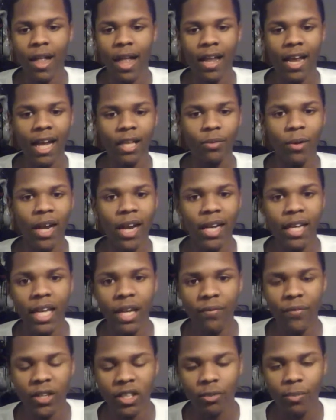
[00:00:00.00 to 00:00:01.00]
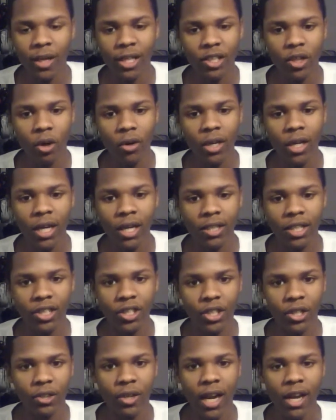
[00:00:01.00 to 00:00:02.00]
And that's why their defense been so good
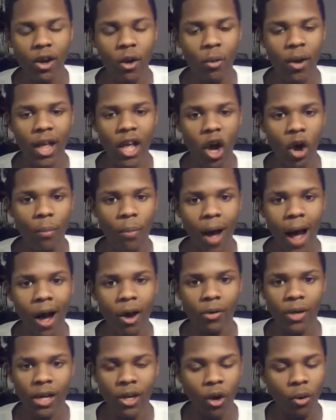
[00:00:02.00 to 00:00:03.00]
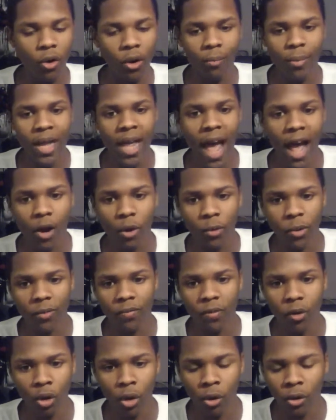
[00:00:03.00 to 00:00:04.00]
this year. They know where to help out. They know where to be at on
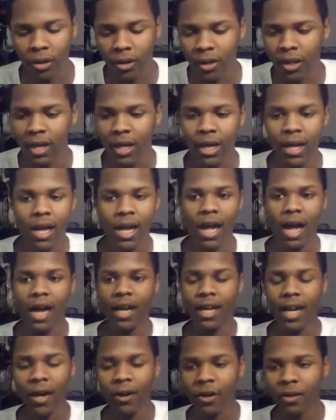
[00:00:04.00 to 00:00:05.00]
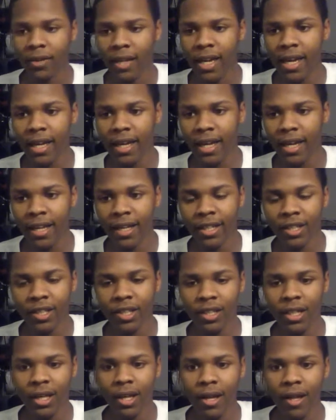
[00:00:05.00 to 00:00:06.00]
the floor. Another thing
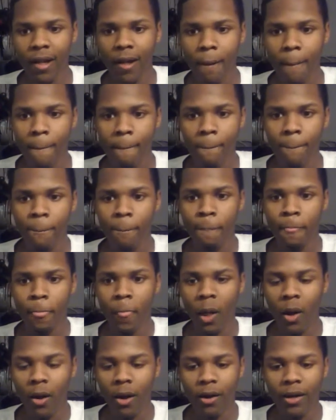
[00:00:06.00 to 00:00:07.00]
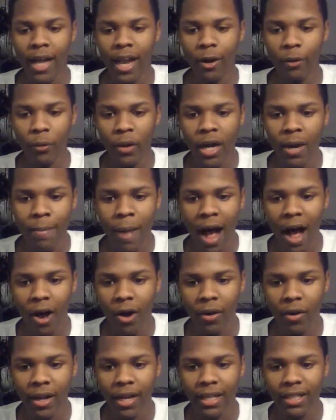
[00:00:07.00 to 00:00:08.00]
is their
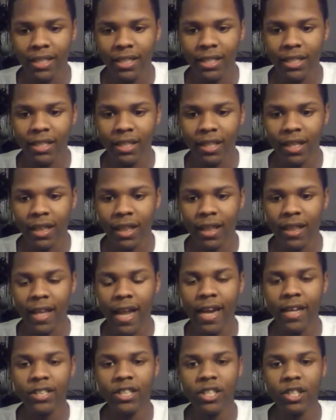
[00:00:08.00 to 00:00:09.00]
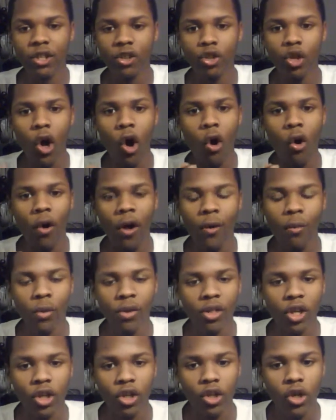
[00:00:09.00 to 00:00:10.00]
rebound is just they just knowing
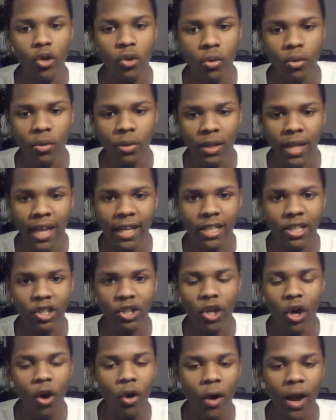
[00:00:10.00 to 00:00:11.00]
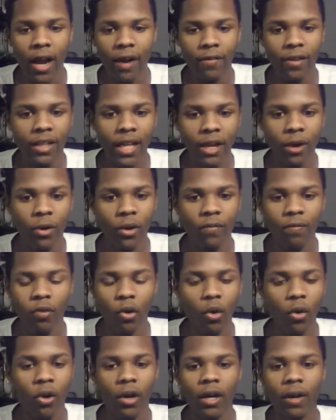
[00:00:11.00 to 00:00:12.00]
what to do. They just know everything on the
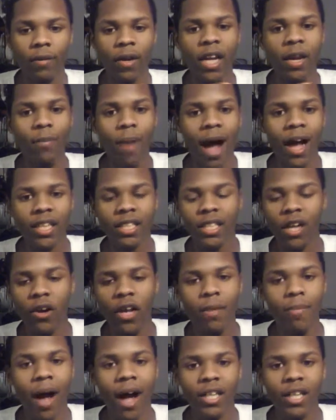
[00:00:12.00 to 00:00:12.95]
floor. He boxing out.